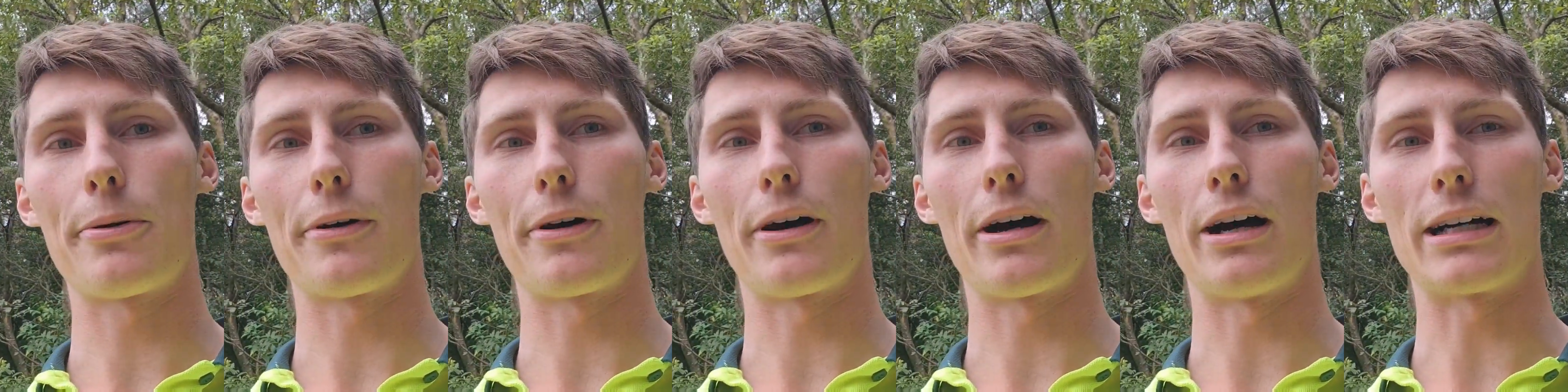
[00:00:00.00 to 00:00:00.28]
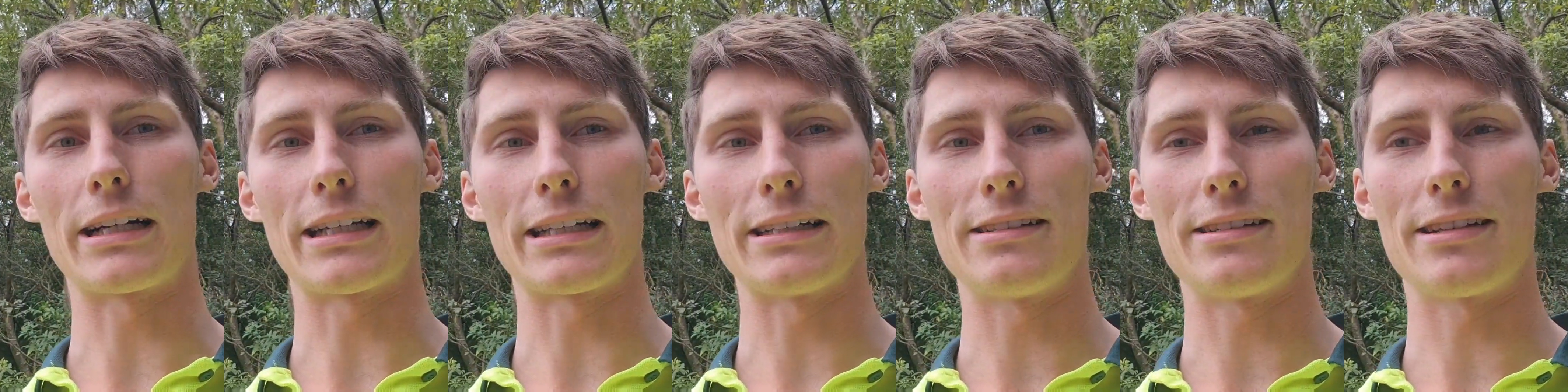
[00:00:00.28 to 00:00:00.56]
I
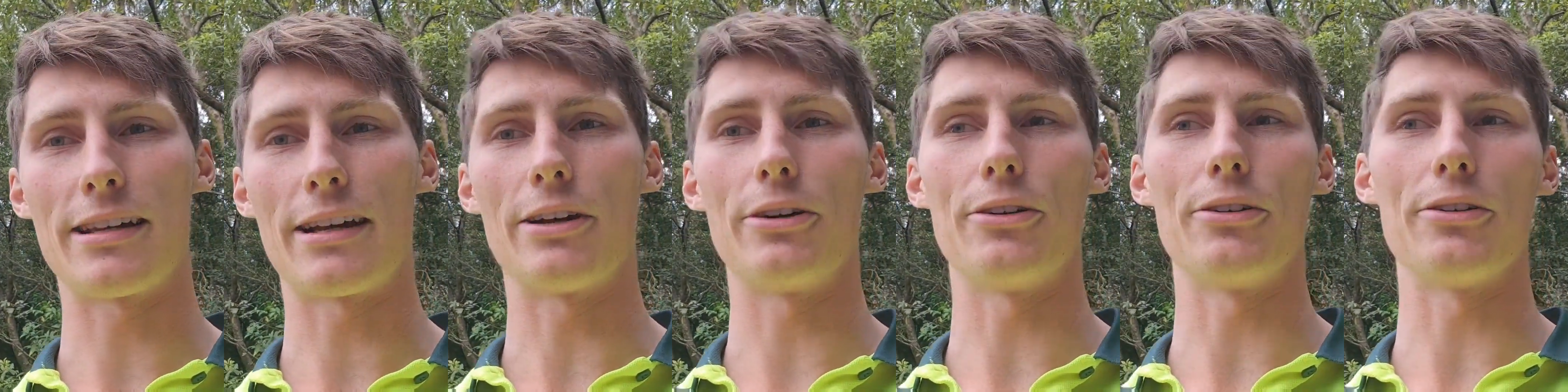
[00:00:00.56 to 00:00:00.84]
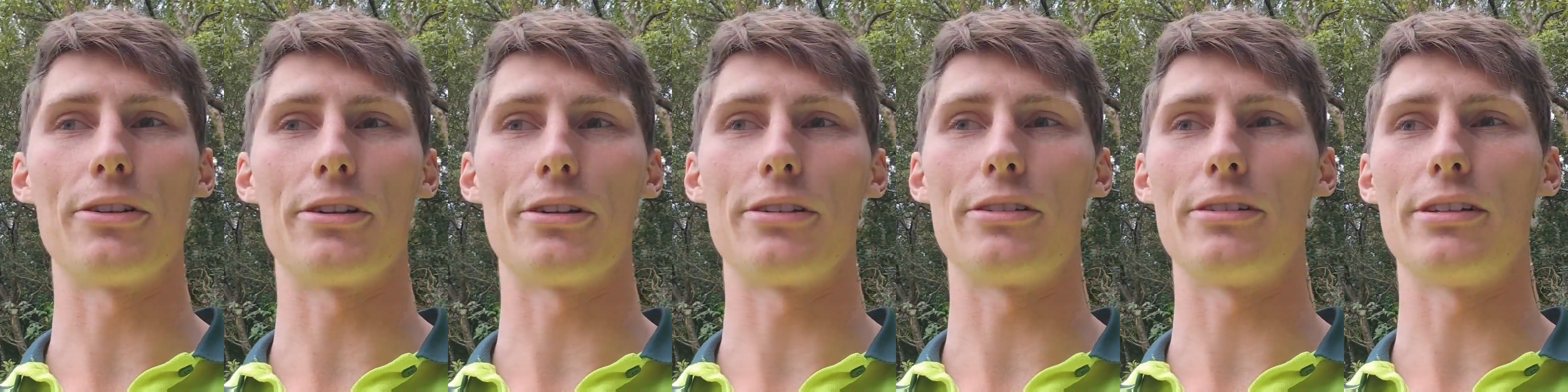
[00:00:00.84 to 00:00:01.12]
can tell
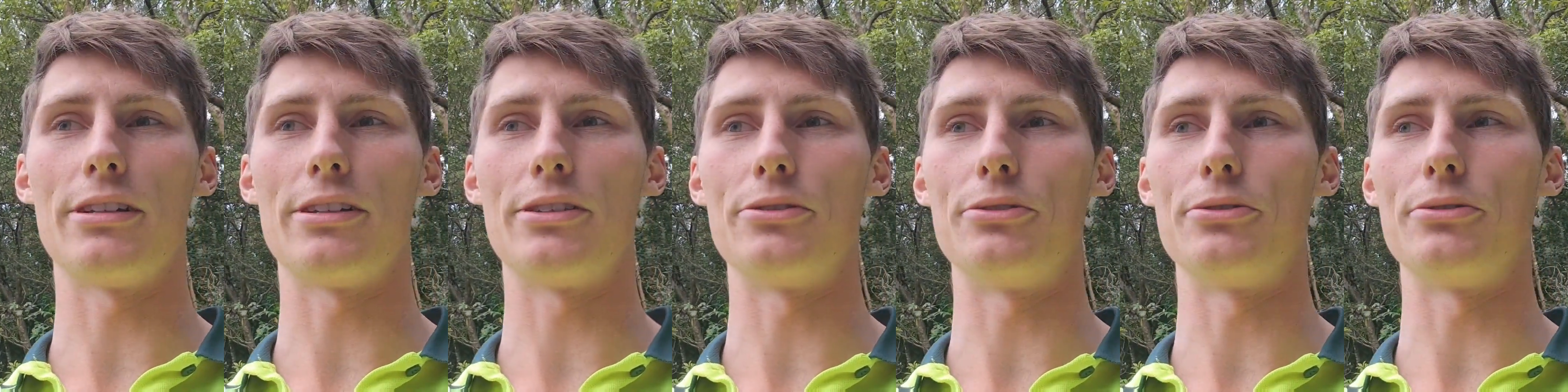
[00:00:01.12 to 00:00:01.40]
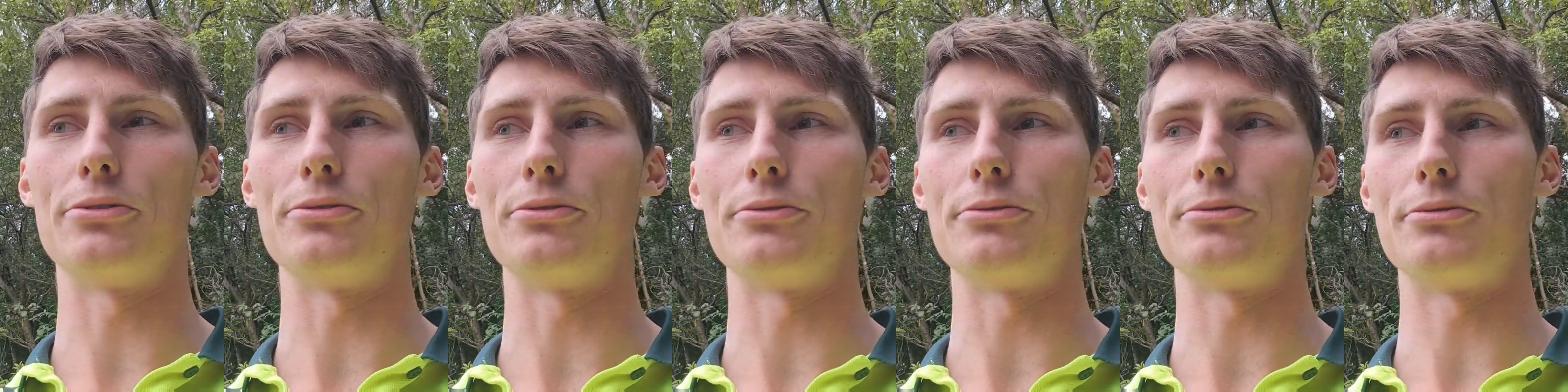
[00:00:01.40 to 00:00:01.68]
that
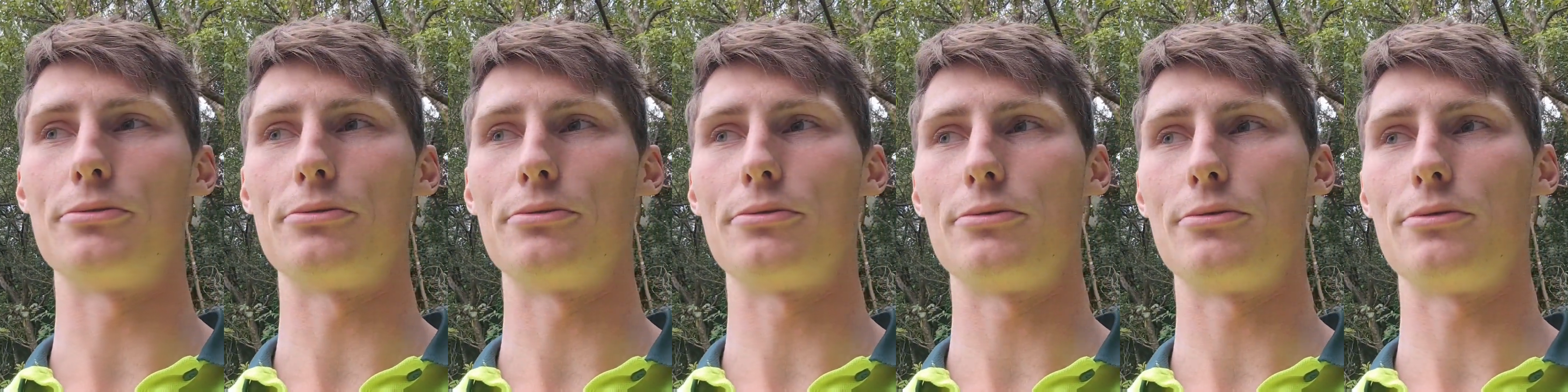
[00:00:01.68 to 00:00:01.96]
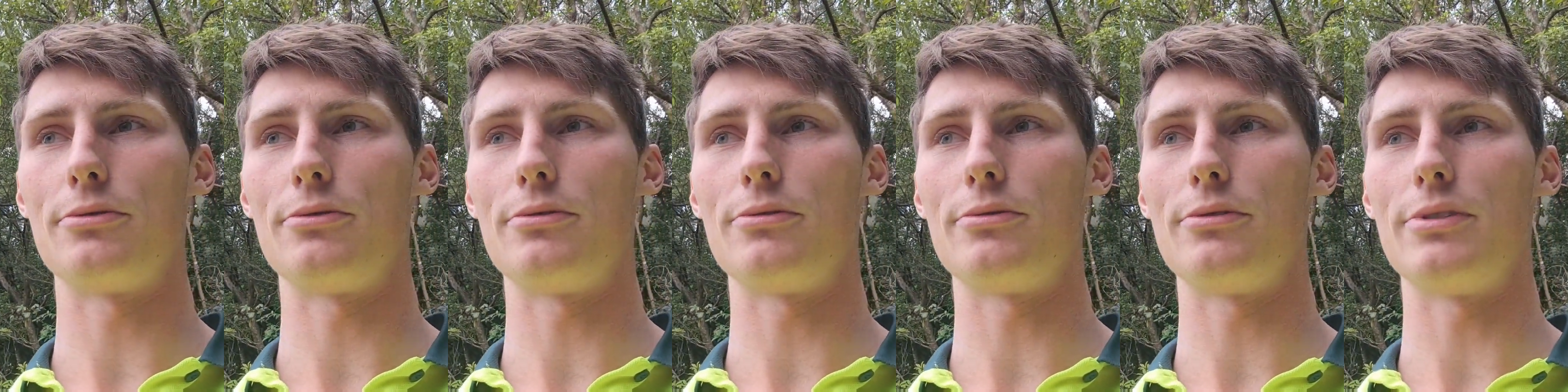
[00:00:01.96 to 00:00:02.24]
it'll
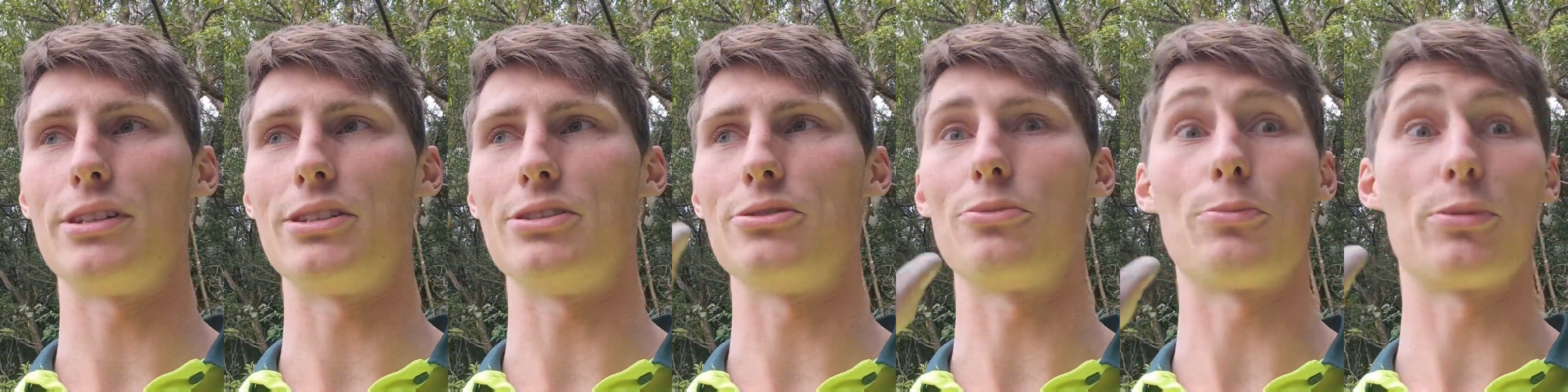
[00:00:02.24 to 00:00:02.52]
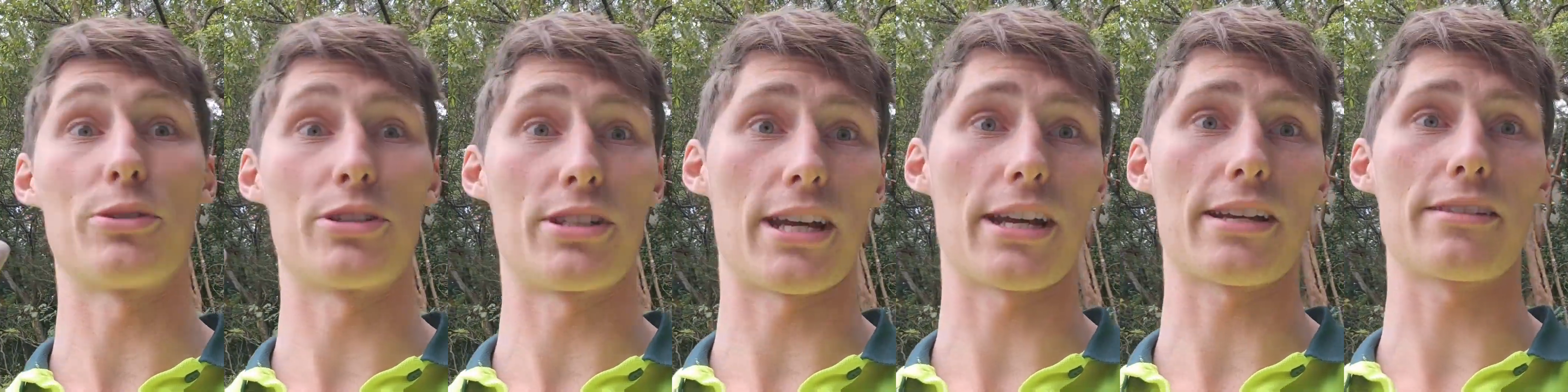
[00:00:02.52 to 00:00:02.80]

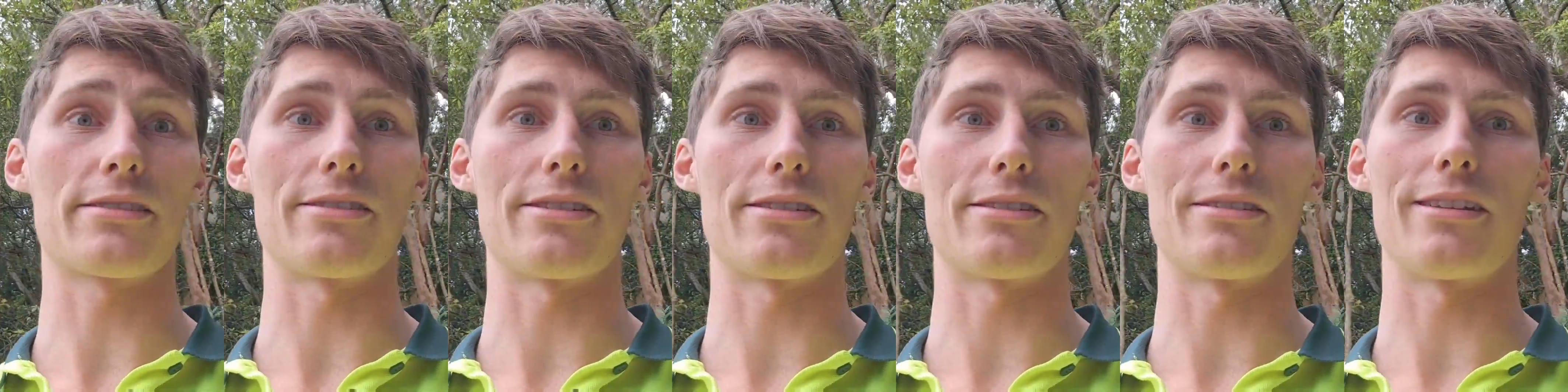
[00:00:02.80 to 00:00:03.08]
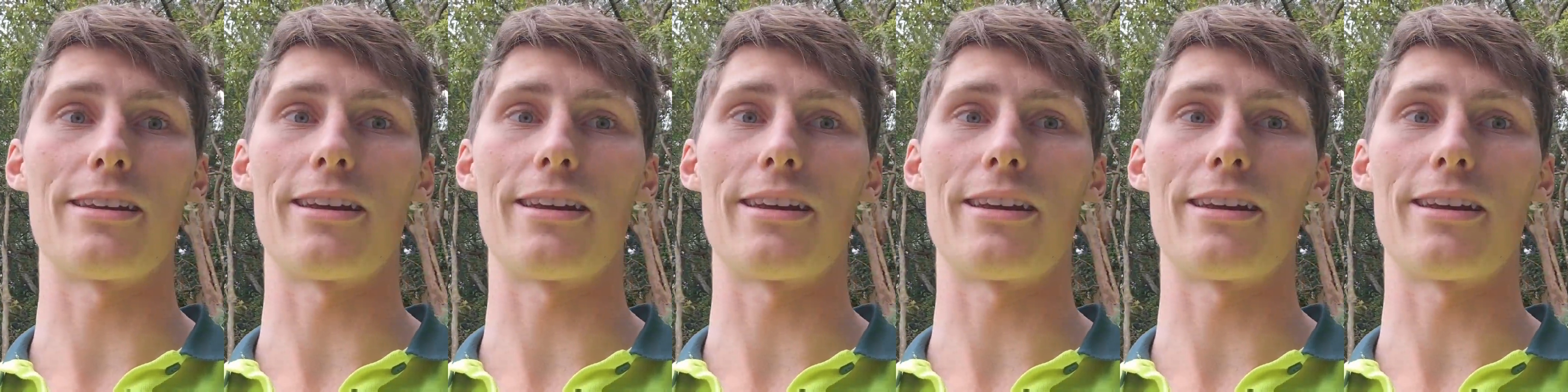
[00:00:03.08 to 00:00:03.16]
protect it,